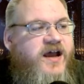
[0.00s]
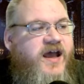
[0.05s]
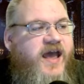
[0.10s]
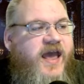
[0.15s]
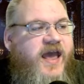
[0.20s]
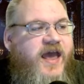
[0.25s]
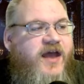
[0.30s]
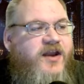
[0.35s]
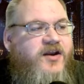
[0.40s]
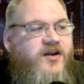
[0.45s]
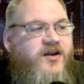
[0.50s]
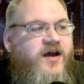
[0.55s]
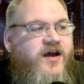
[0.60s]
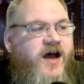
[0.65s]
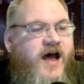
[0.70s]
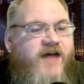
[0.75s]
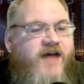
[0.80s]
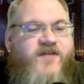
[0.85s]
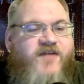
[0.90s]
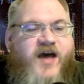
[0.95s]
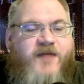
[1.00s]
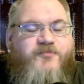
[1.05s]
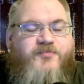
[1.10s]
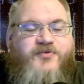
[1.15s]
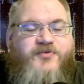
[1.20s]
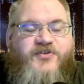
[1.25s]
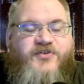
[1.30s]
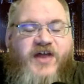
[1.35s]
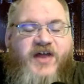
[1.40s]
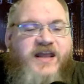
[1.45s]
And I've got
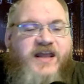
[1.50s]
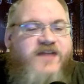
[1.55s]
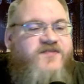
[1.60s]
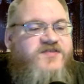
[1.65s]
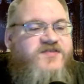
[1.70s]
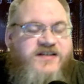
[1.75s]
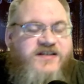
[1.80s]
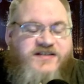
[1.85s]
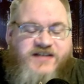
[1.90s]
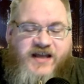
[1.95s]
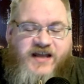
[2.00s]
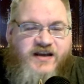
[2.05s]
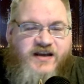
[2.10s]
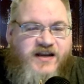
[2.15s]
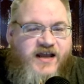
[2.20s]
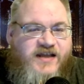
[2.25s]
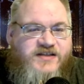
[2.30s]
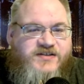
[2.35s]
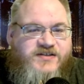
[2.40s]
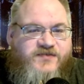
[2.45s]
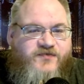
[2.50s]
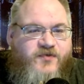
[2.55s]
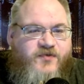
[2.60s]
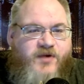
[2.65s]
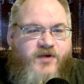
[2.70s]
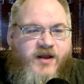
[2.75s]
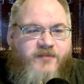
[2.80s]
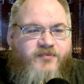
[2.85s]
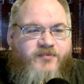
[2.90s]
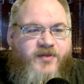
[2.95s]
plenty of six sided dice for
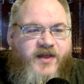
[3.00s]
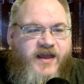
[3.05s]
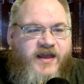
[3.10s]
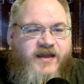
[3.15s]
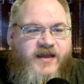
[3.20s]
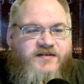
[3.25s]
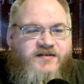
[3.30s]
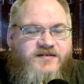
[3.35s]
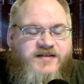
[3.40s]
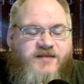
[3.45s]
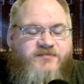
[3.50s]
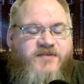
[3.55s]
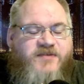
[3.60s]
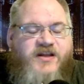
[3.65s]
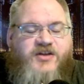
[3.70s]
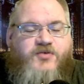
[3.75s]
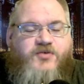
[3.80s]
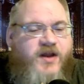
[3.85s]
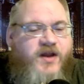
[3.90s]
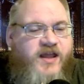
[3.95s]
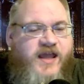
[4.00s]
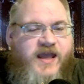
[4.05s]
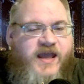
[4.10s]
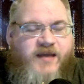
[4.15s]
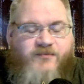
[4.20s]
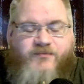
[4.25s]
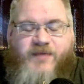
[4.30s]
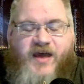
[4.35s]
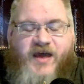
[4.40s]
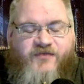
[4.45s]
when I'm playing some D20
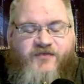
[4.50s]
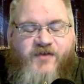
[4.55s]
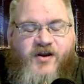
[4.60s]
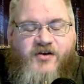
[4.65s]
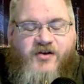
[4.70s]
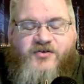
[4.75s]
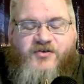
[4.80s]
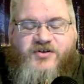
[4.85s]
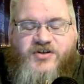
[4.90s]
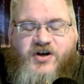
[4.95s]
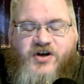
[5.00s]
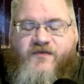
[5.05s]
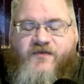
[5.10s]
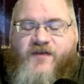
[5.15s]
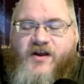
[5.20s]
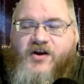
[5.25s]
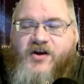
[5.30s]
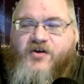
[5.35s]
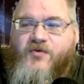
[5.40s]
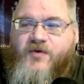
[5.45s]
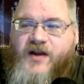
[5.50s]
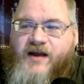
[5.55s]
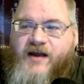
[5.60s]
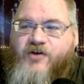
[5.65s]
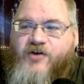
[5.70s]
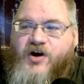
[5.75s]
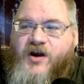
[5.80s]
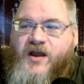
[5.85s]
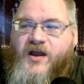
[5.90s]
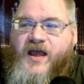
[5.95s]
game, Pathfinder or Starfinder or
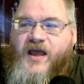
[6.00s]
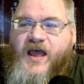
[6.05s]
whatever.